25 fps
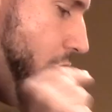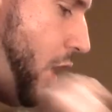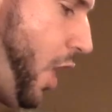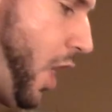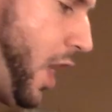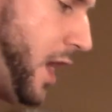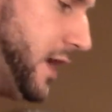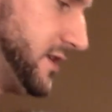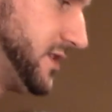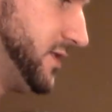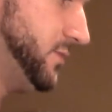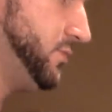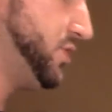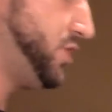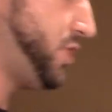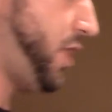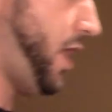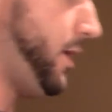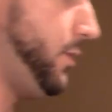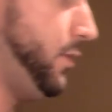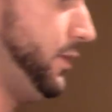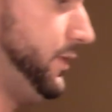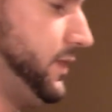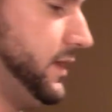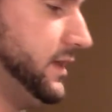awesome
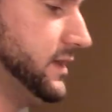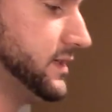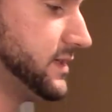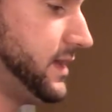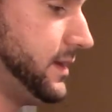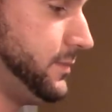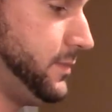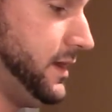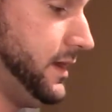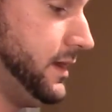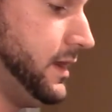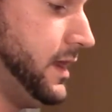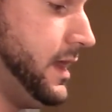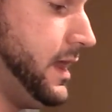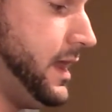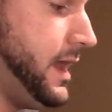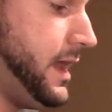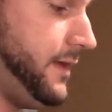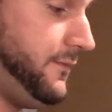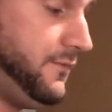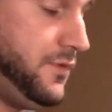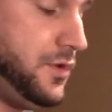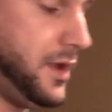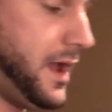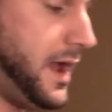job with this. I mean,
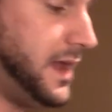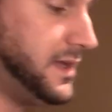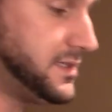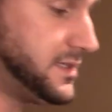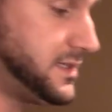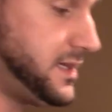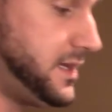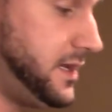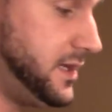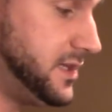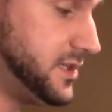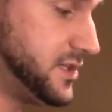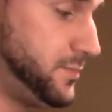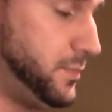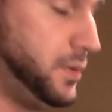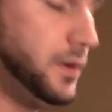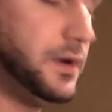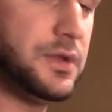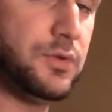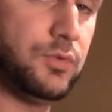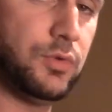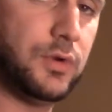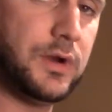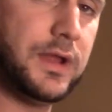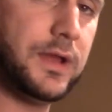if you guys see it, it's
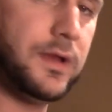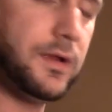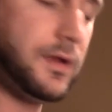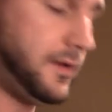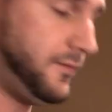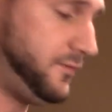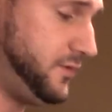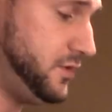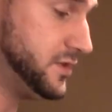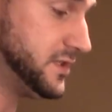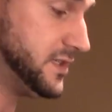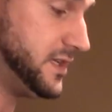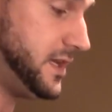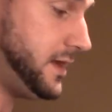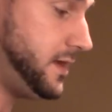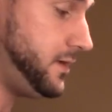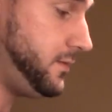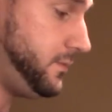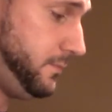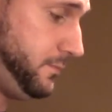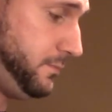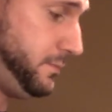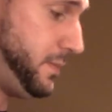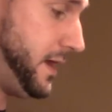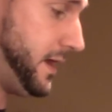pretty rare. If you see
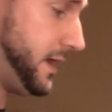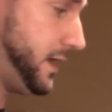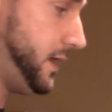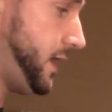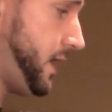it, pick it